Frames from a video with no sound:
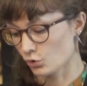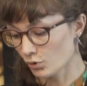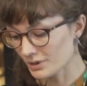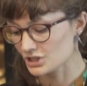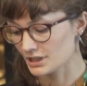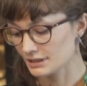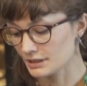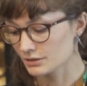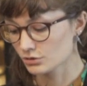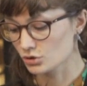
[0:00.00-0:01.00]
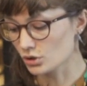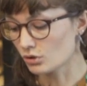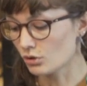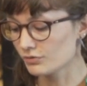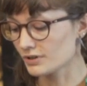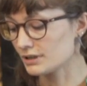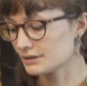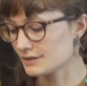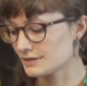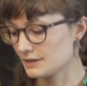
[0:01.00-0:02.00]
Obersteiner took
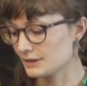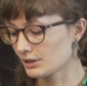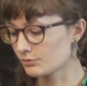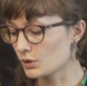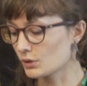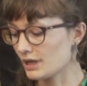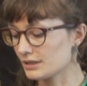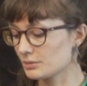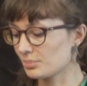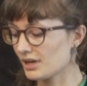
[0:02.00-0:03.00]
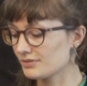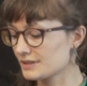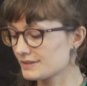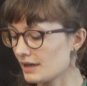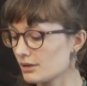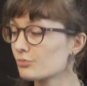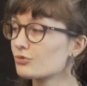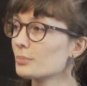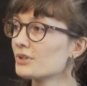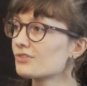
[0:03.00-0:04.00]
over this leading role at the private asylum
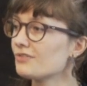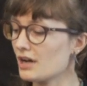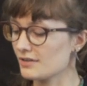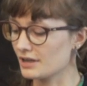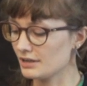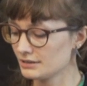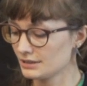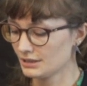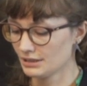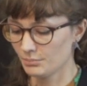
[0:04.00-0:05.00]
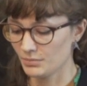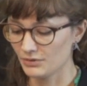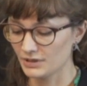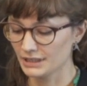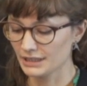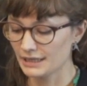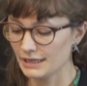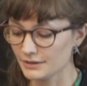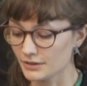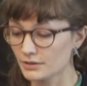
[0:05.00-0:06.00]
from his father, marrying
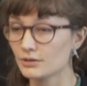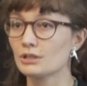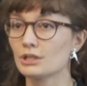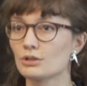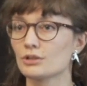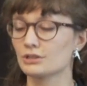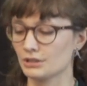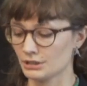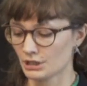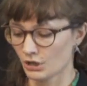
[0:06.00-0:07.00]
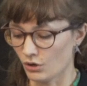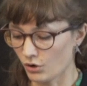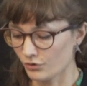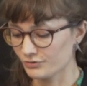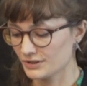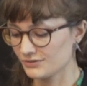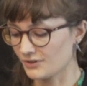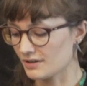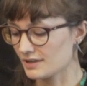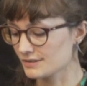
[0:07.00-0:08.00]
Helene, the daughter of his
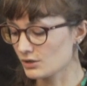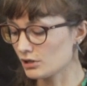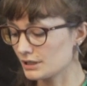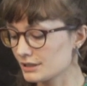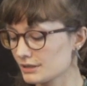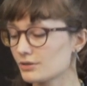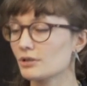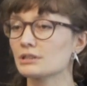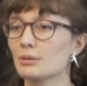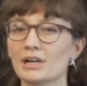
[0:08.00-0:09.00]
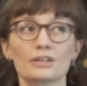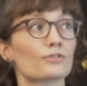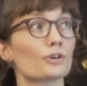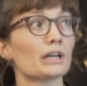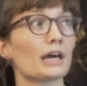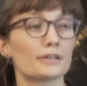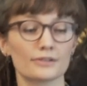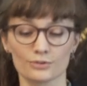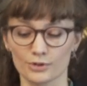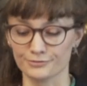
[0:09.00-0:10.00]
father's colleague, Dr. Max von
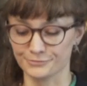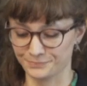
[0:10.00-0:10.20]
Leidesdorf.